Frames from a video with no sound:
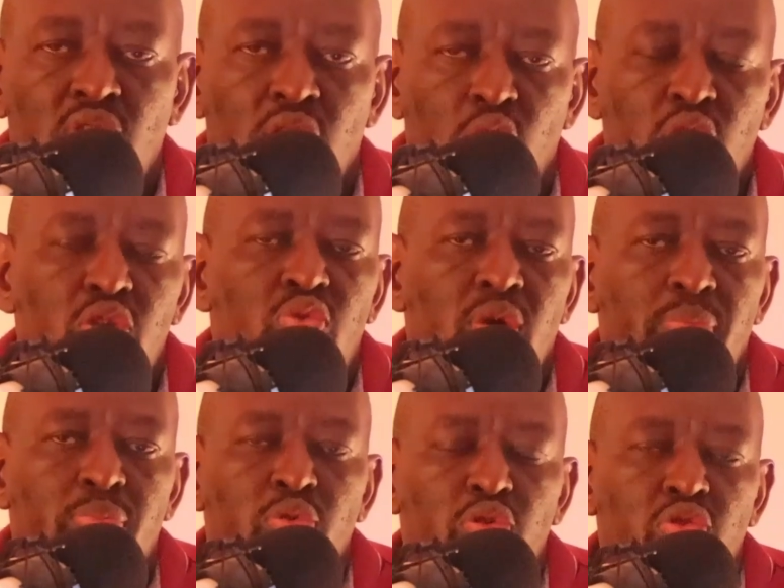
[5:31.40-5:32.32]
you are going to
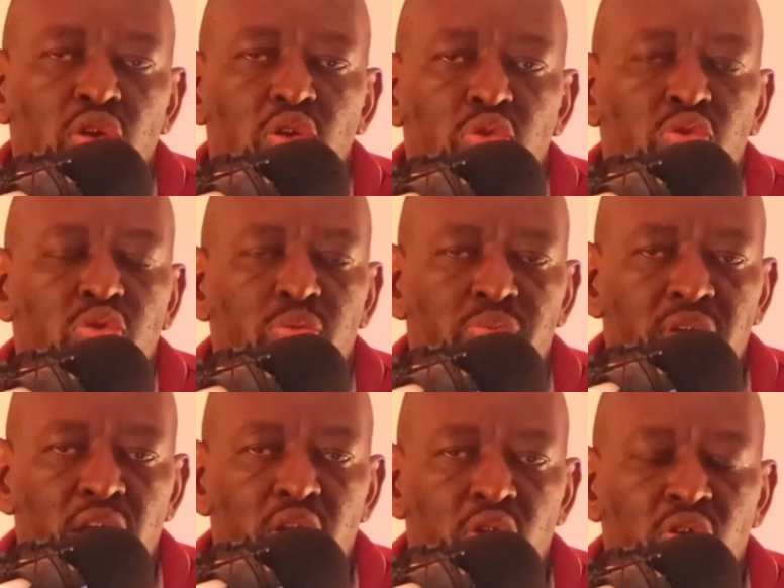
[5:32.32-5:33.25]
approach your YouTube
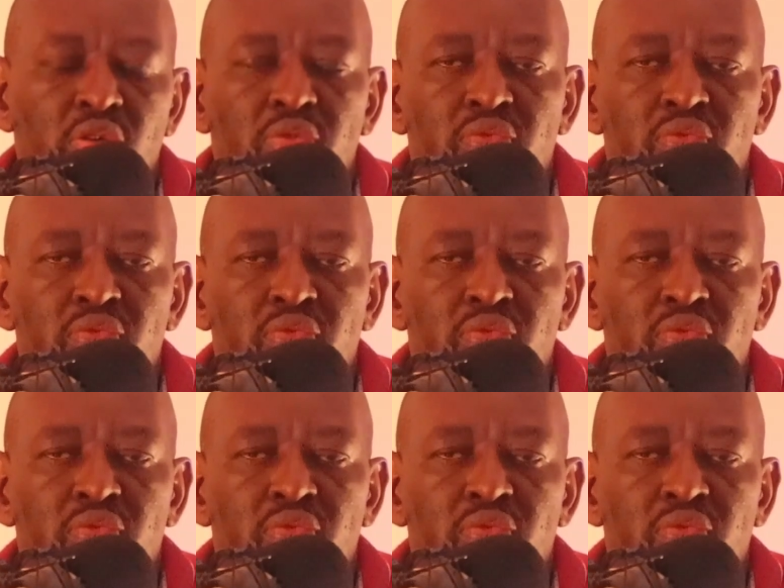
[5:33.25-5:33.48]
channel